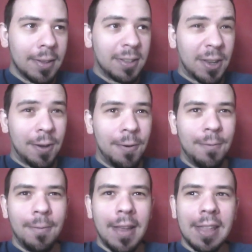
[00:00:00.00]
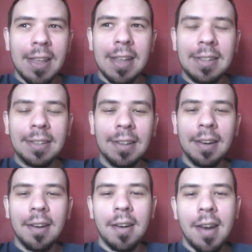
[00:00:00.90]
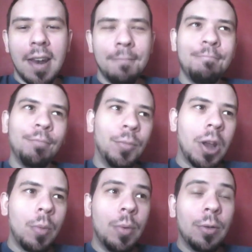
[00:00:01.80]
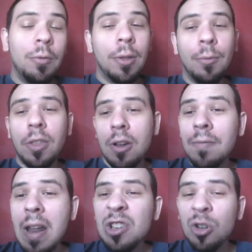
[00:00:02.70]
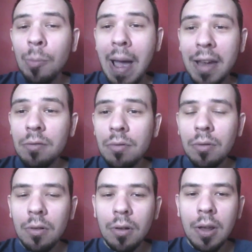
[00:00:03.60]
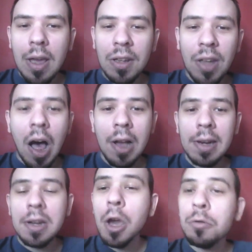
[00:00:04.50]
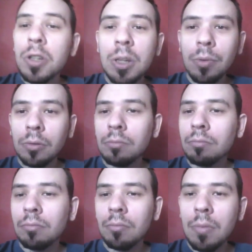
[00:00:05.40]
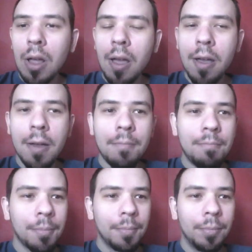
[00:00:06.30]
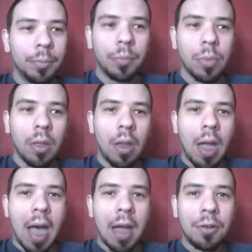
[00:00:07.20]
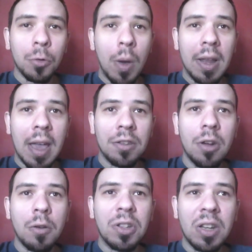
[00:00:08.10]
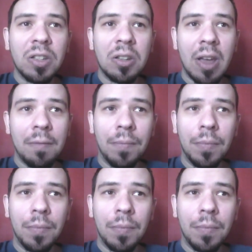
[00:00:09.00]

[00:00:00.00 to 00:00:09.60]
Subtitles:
So it's with a conventional ban, it's highly noticeable, and when it gets noticed,